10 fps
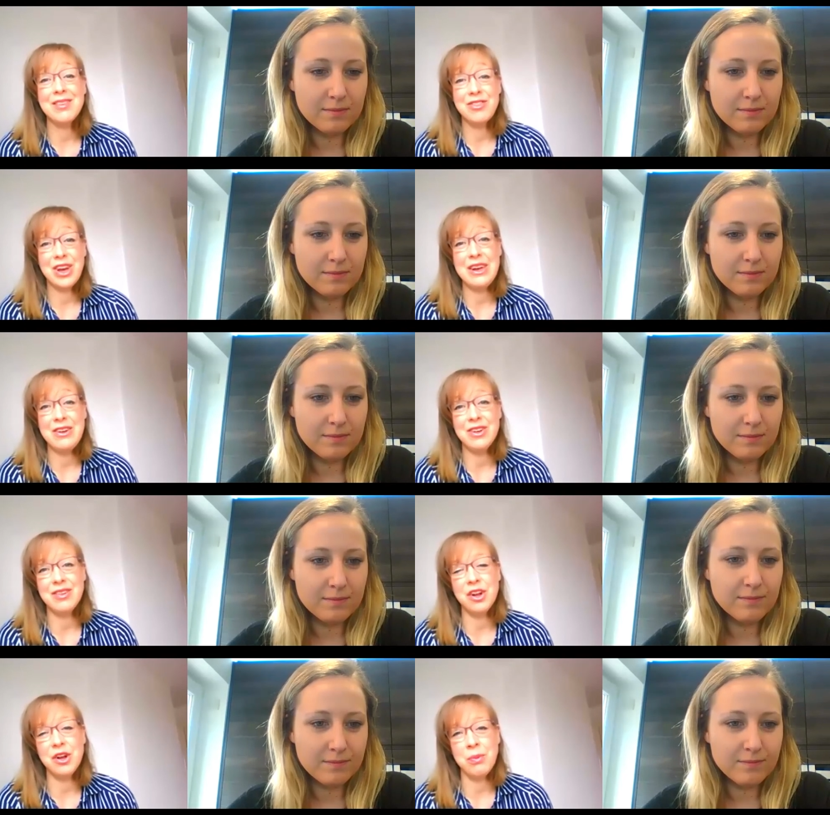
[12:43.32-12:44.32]
Speaker 1: changes,
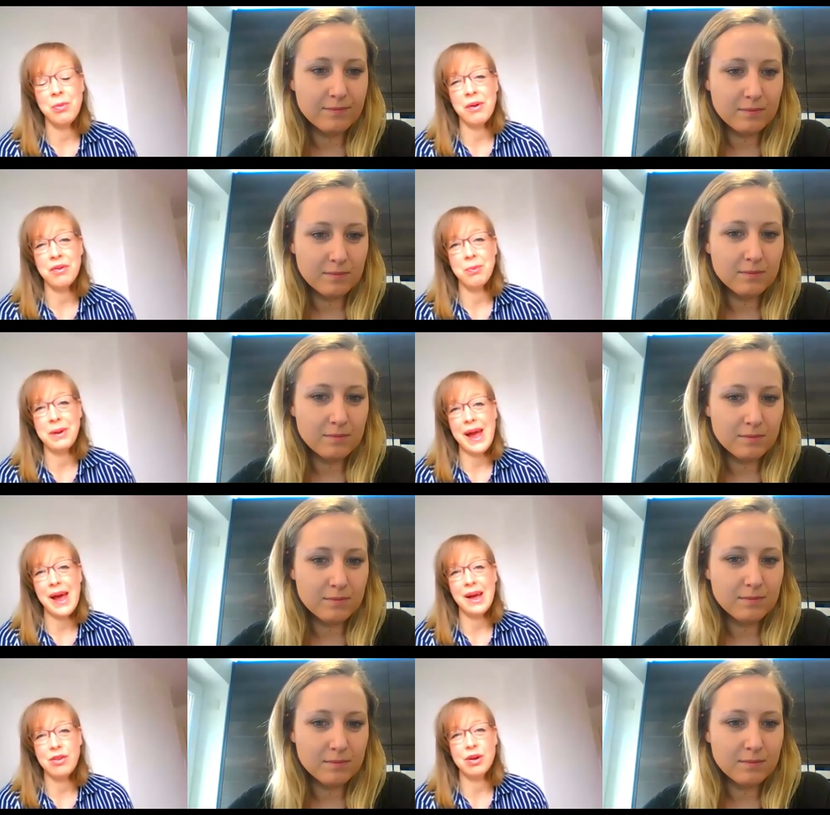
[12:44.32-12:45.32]
along with possibly
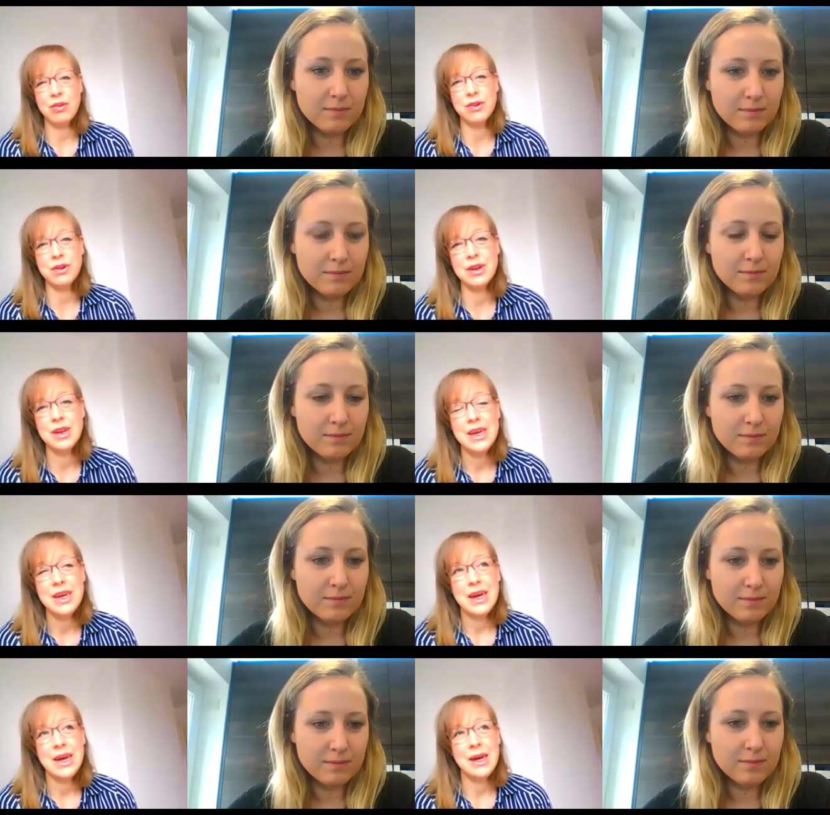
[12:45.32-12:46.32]
air travel.
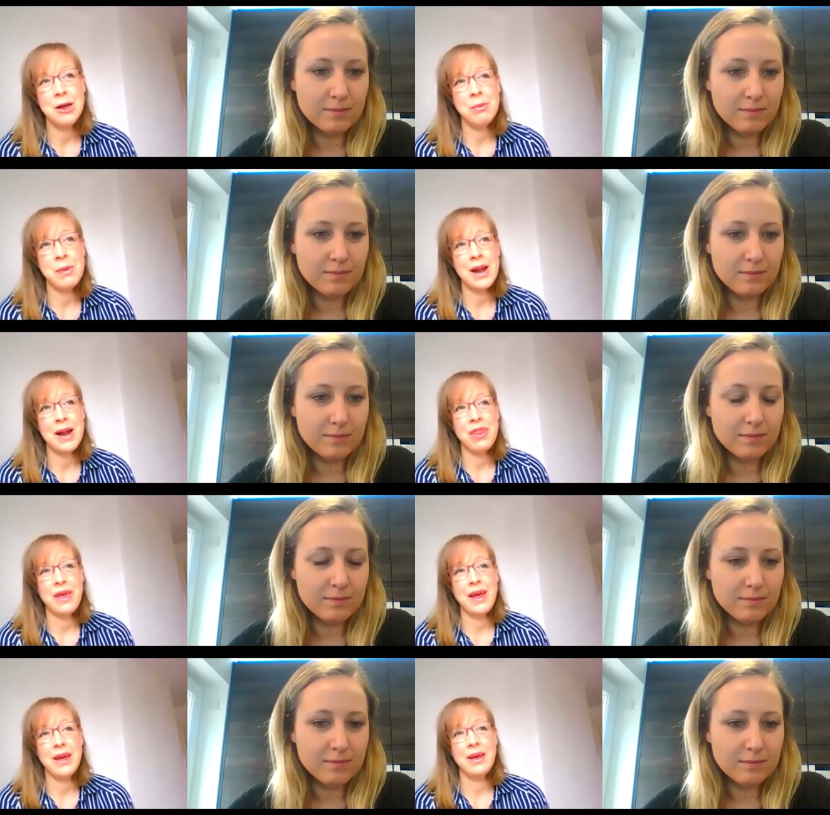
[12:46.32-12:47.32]
Um, and I
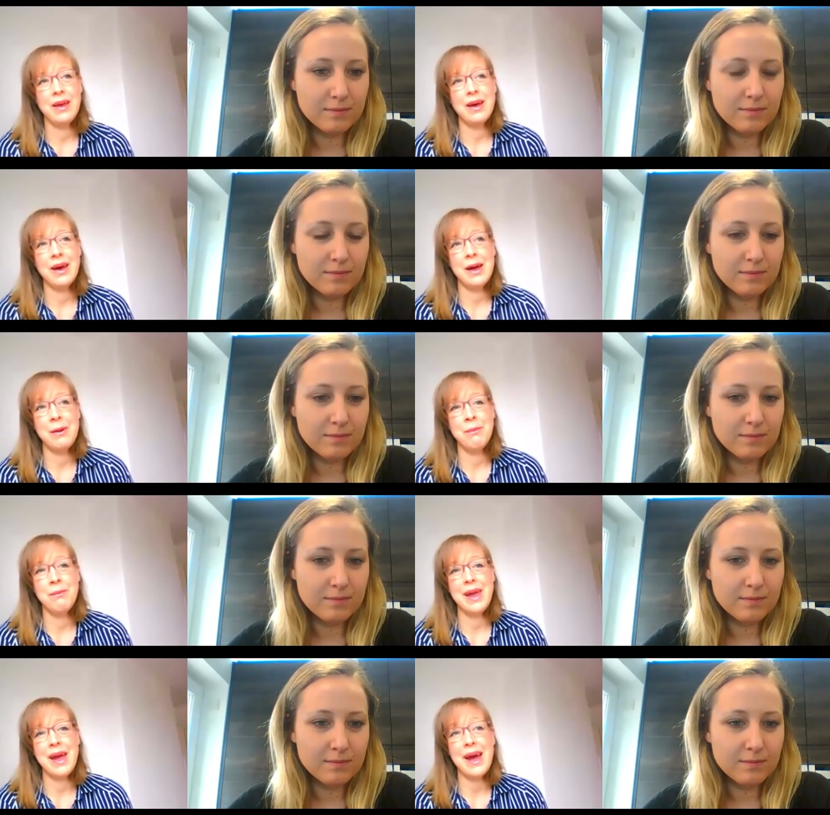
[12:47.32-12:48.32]
think um,
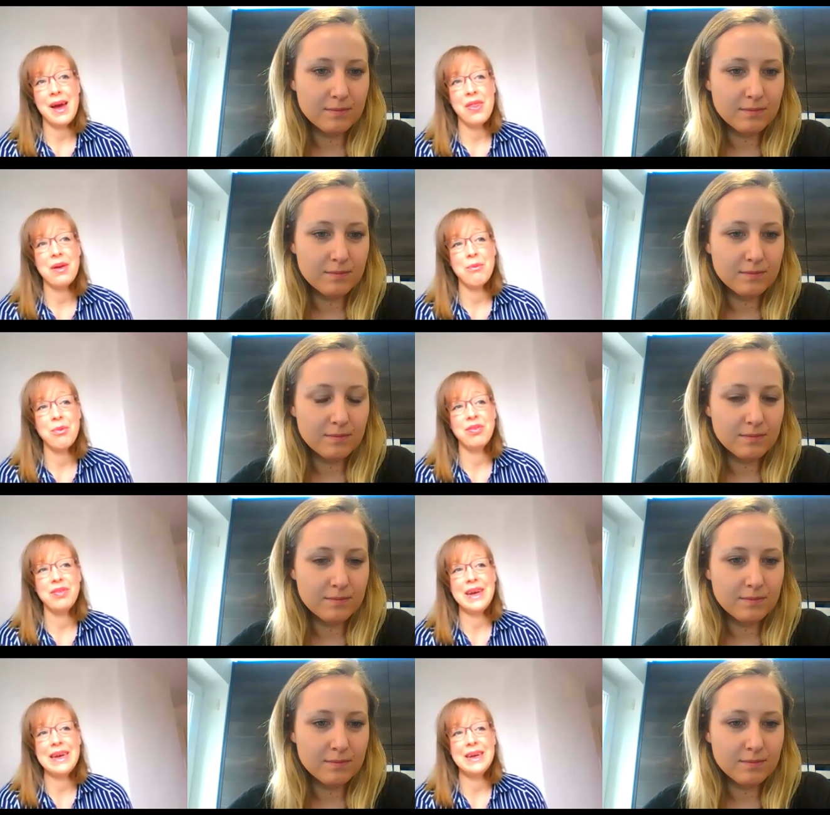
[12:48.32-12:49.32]
yeah, I think we'll
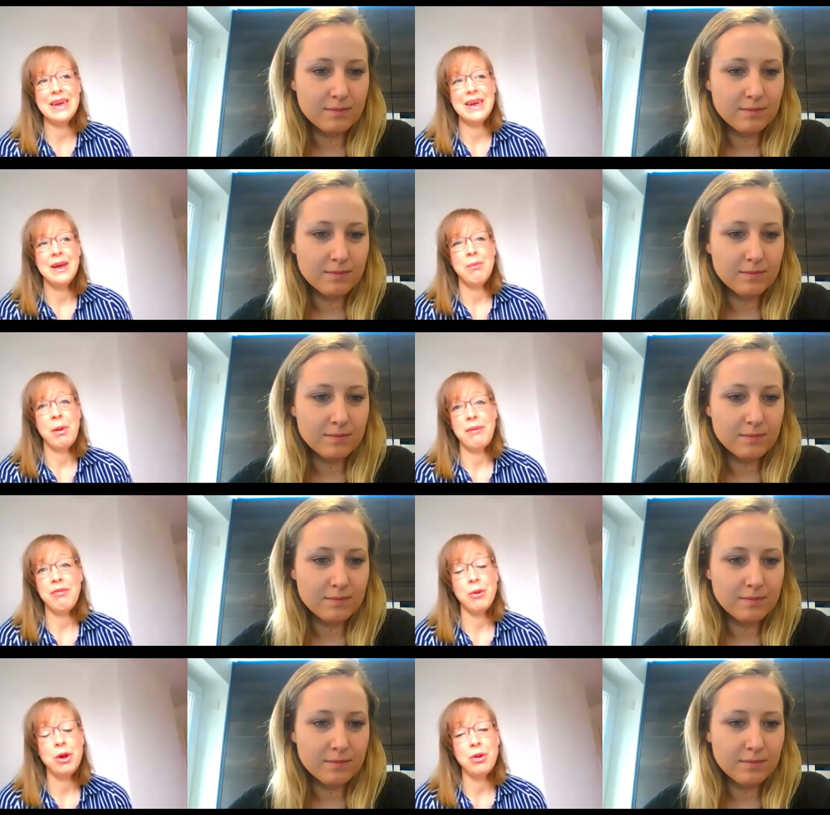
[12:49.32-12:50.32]
see maybe
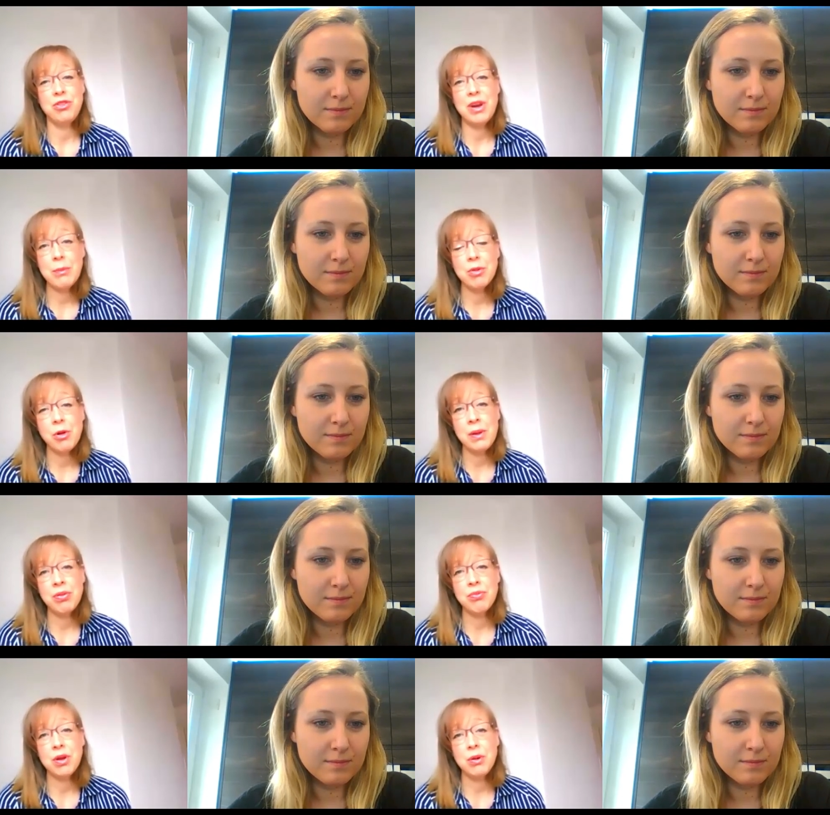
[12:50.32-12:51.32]
fewer new ships coming
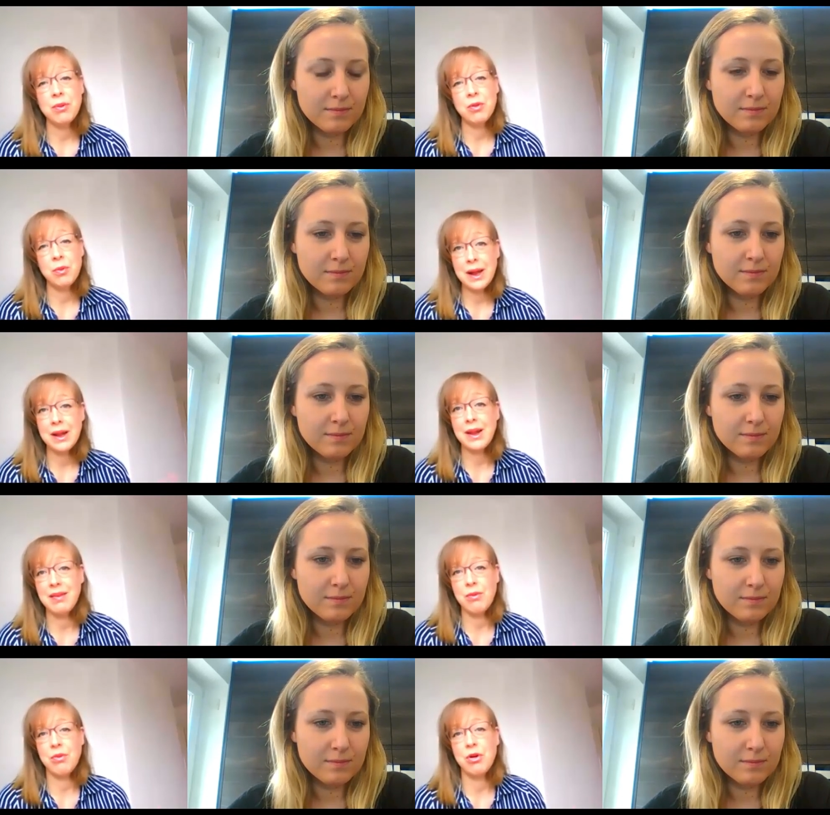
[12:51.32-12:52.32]
through as quickly as
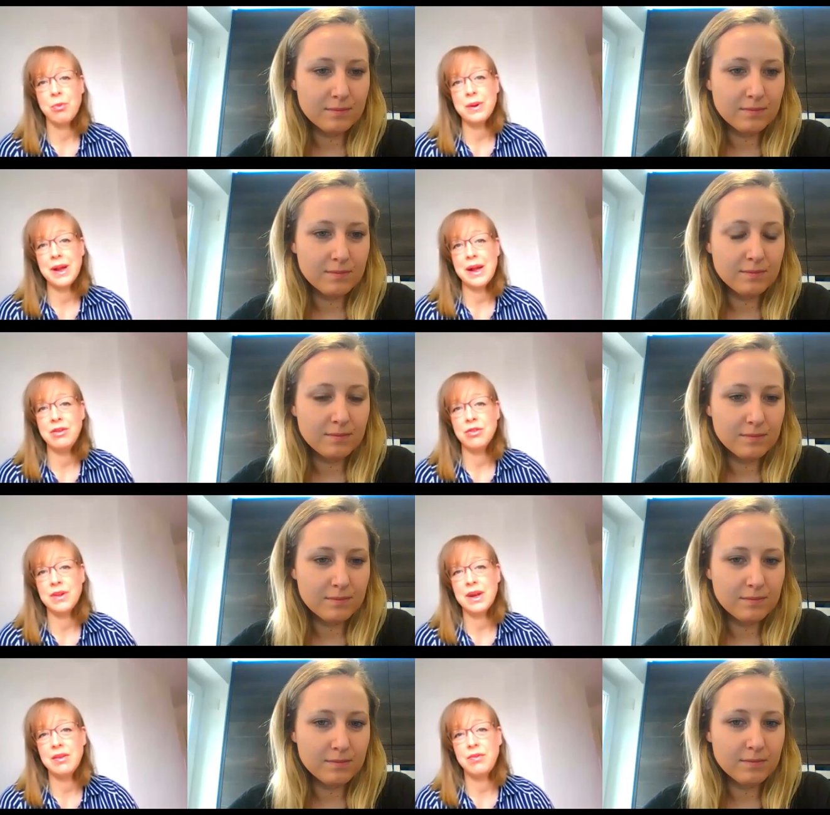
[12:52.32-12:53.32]
they were all planned over the
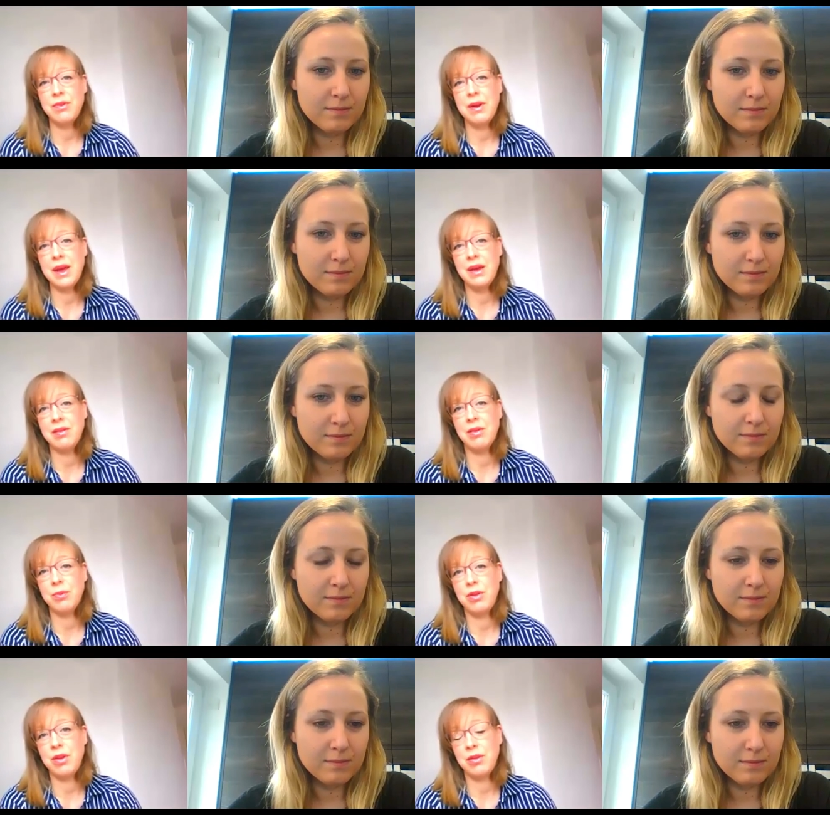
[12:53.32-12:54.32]
next few years, as we
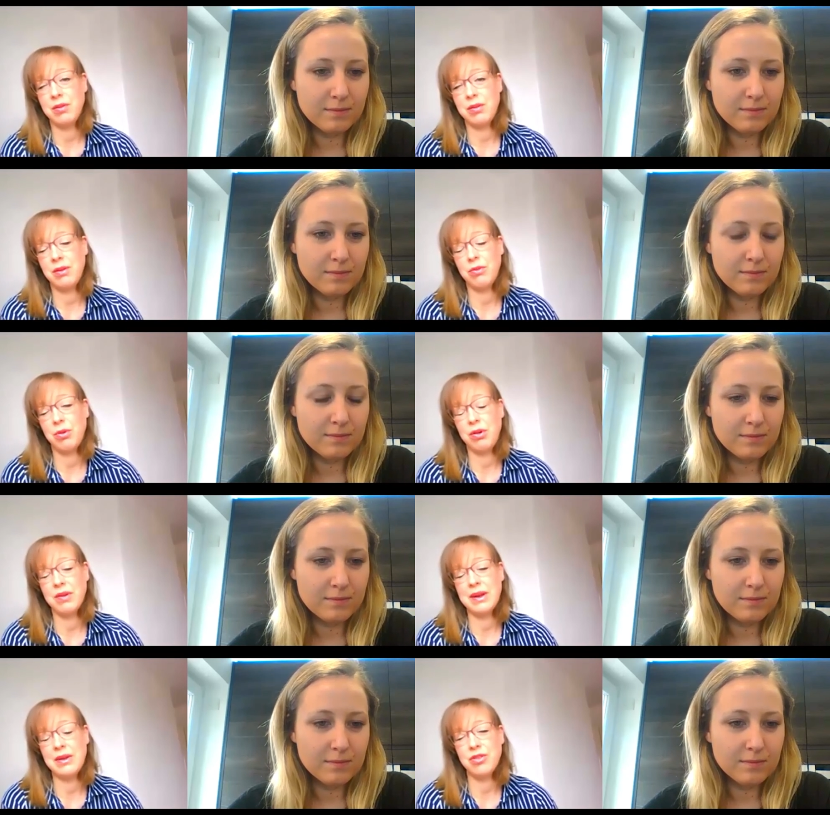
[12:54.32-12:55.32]
as, as cruise
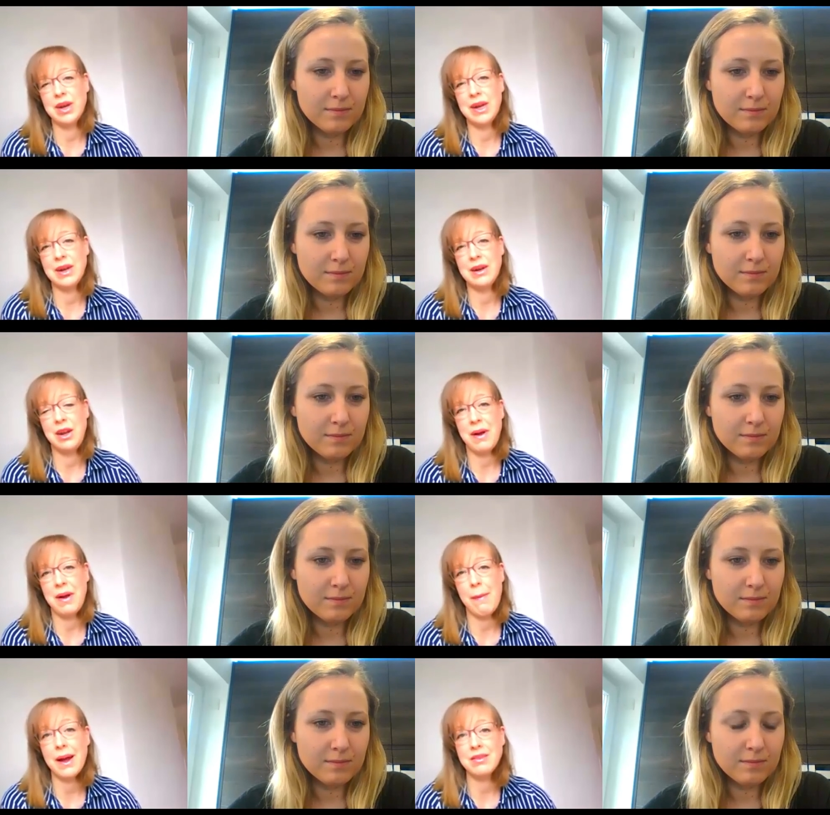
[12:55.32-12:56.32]
lines try and, you know, get
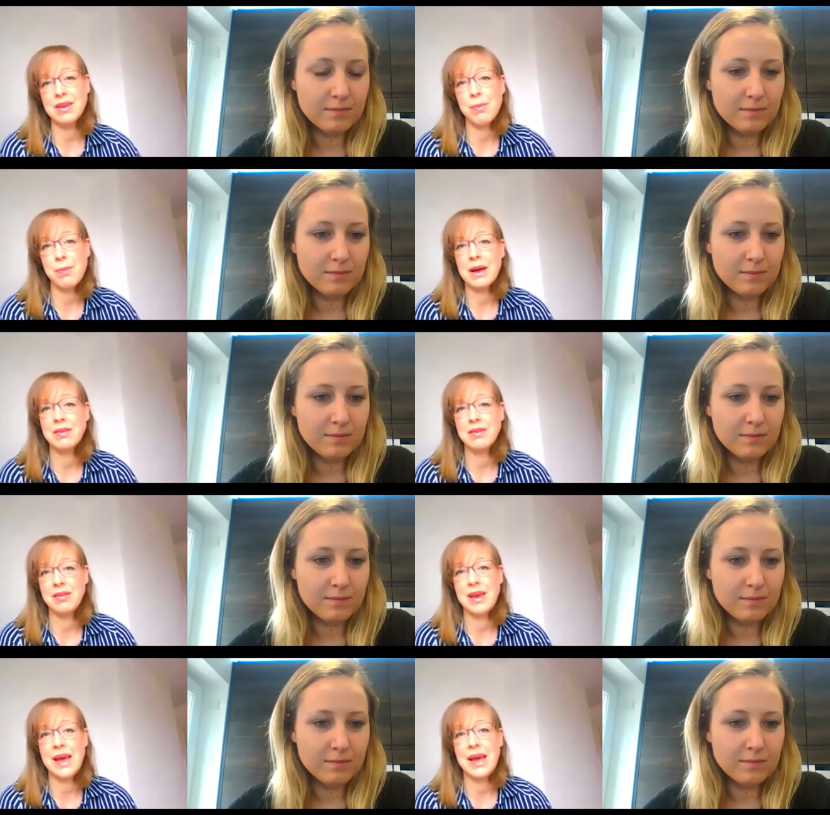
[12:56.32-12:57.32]
back to
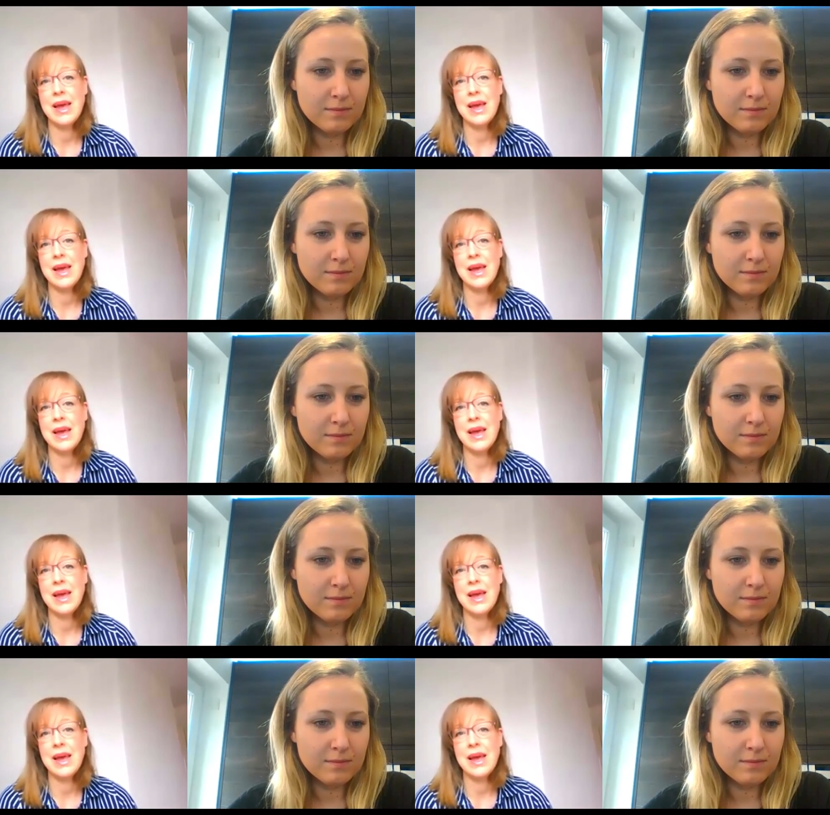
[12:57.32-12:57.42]
capacity.